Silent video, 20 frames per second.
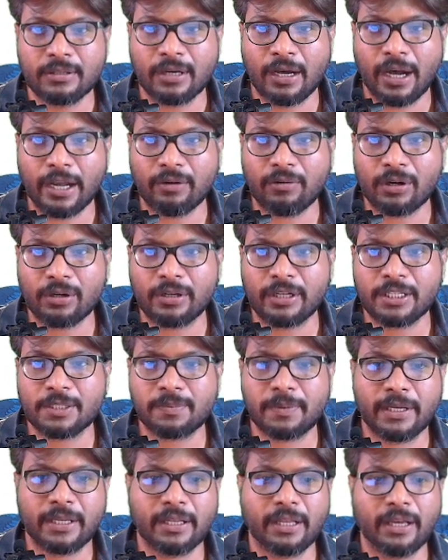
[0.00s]
I want to
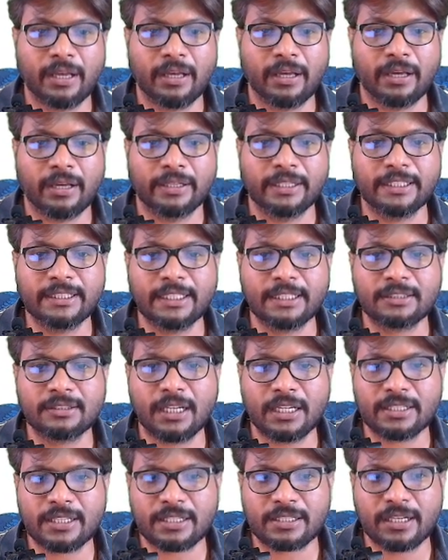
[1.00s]
display this is
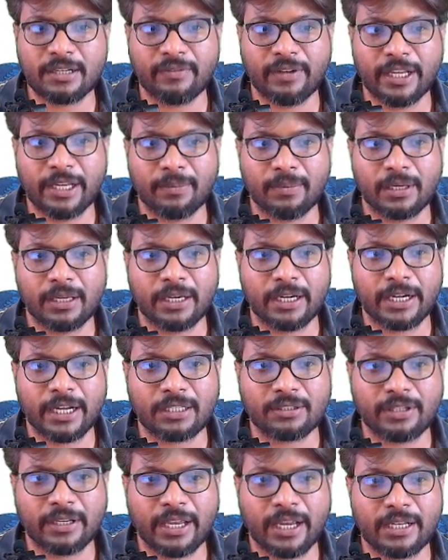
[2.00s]
not just a variable, correct?
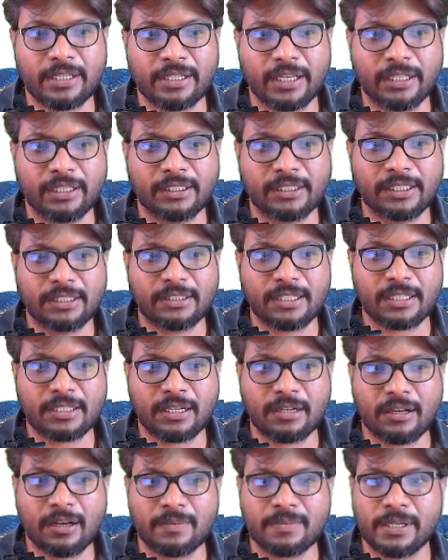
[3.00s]
As you can see here, this is
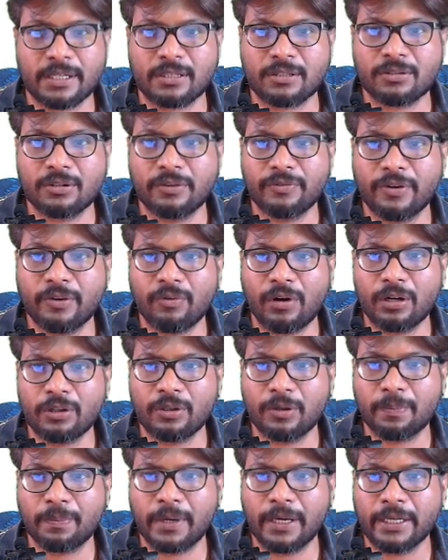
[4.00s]
just an object. So if you want
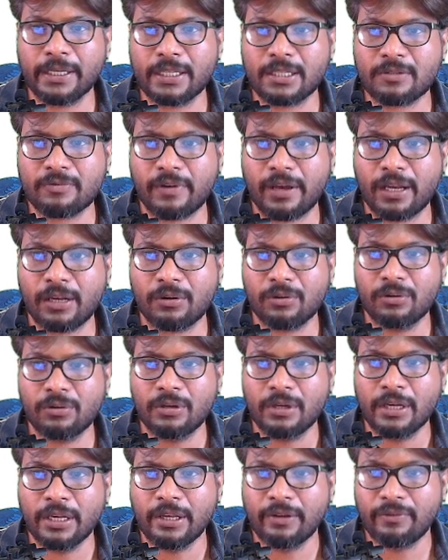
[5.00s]
to print this value,
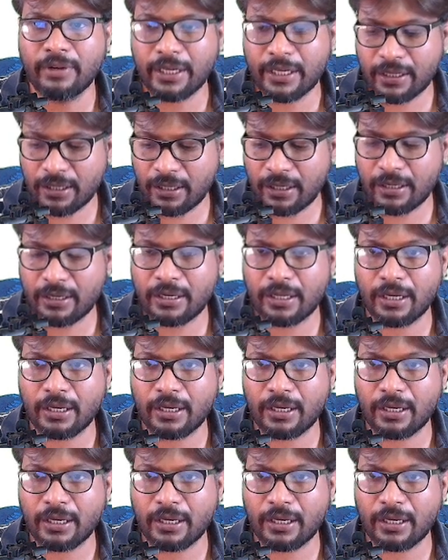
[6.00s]
we cannot